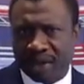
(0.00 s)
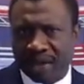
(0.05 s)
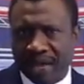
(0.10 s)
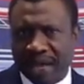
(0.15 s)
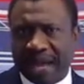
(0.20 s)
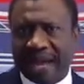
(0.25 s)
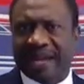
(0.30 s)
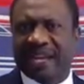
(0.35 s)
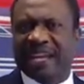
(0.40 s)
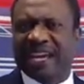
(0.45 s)

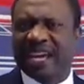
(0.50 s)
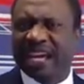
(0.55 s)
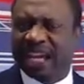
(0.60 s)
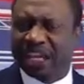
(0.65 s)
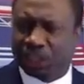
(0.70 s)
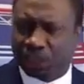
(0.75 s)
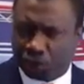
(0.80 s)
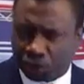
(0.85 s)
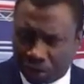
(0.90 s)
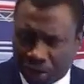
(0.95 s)
and he
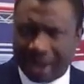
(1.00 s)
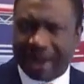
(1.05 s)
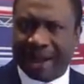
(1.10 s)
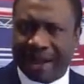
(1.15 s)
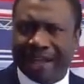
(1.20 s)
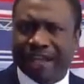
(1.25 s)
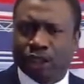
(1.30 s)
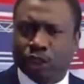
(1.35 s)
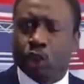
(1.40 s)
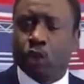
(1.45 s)
is
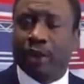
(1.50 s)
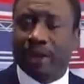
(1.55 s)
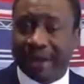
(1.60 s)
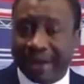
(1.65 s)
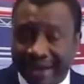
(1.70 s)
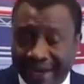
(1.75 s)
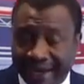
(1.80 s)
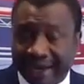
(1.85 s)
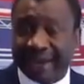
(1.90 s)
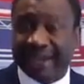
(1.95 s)
trying to
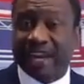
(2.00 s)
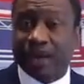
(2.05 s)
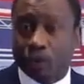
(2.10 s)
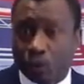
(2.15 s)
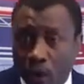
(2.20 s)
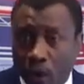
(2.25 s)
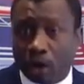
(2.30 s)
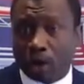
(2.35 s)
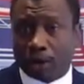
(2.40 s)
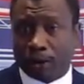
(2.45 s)
end the
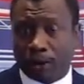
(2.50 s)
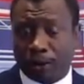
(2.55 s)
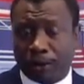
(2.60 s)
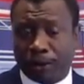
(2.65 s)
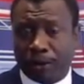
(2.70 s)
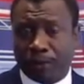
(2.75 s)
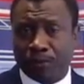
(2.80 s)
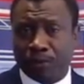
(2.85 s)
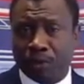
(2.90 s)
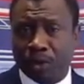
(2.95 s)

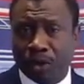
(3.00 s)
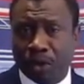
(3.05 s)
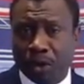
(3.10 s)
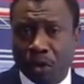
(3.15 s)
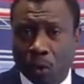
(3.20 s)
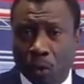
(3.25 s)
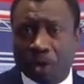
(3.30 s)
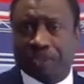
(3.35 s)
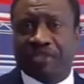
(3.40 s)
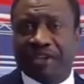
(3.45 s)
war
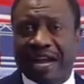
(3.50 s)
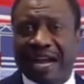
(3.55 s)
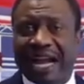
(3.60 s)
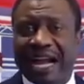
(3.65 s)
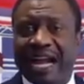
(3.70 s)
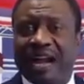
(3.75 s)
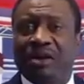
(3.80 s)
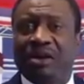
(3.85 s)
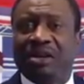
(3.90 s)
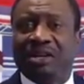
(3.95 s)

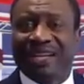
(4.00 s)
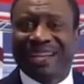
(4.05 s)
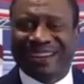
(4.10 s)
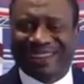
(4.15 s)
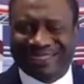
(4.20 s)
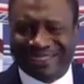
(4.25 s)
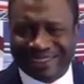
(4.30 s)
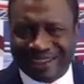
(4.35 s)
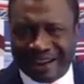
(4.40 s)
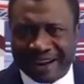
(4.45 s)
without
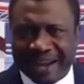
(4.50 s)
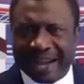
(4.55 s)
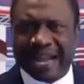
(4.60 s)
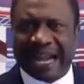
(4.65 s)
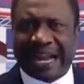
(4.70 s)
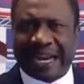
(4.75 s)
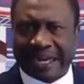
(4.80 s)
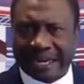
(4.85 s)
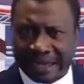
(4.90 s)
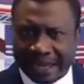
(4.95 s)
declaring
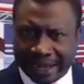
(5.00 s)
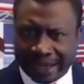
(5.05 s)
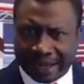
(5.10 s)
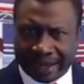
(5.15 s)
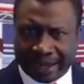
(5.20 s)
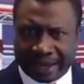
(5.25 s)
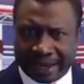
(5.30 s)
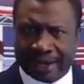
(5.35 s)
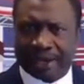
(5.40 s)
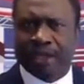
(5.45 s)
an
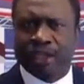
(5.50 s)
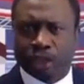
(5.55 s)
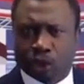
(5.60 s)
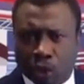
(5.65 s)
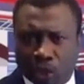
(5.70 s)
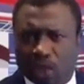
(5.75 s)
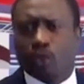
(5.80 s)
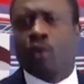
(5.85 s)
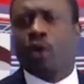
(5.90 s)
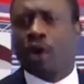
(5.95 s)
end to
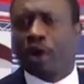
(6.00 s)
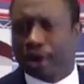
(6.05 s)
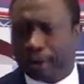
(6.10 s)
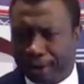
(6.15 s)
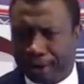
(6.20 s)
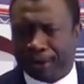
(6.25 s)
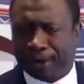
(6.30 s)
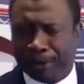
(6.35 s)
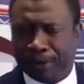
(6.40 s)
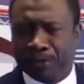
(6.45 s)
the war.